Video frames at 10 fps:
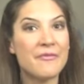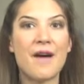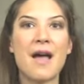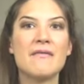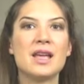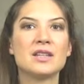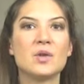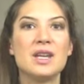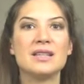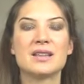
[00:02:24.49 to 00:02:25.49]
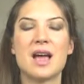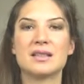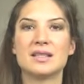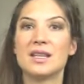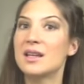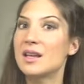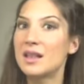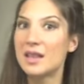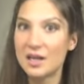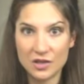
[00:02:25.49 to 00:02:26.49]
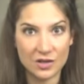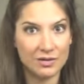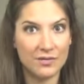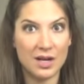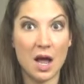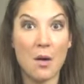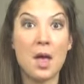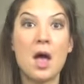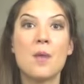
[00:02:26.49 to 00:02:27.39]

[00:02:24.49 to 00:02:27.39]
5 things we discussed in the clear shoes video,